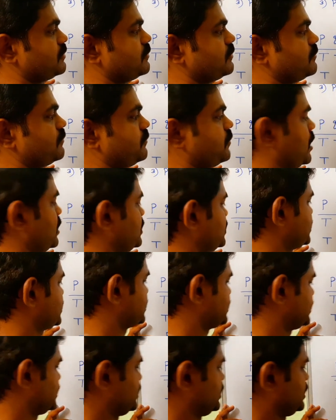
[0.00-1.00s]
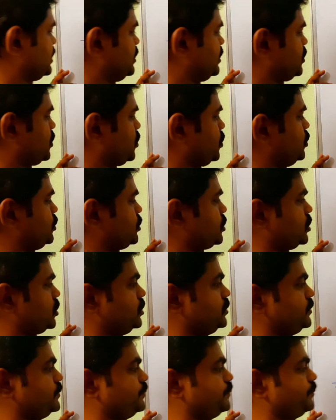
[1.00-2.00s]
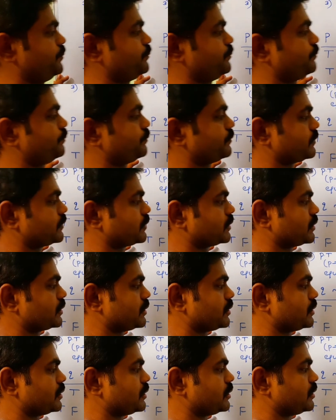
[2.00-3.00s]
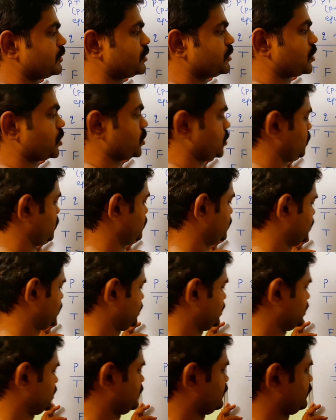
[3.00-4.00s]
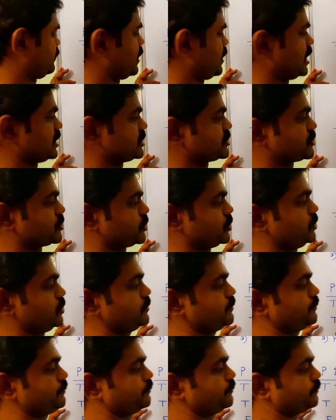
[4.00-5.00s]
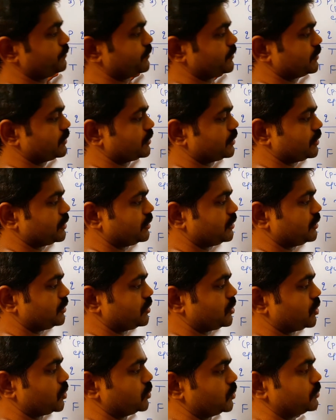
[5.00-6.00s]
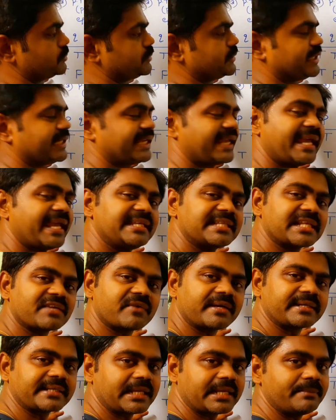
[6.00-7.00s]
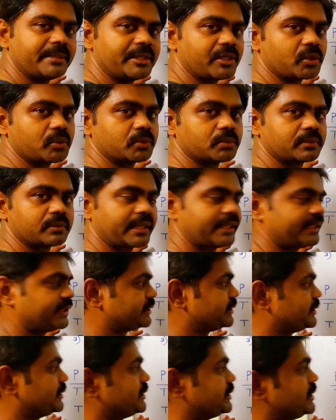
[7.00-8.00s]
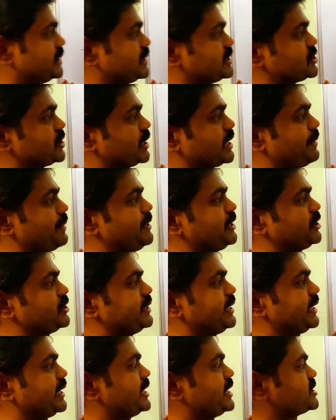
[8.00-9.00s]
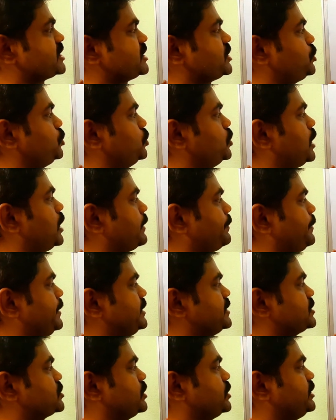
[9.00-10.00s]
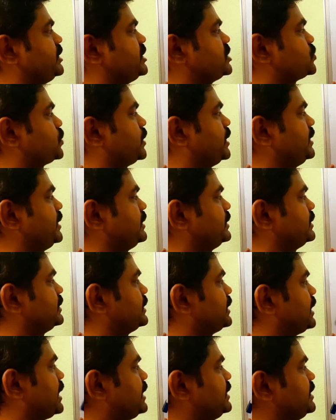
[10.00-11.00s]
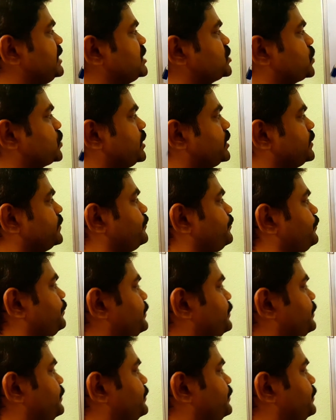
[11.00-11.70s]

false. True, true, true. False, true, true. Either one can be true, right? So coming to negation Q or P. So this one and this one.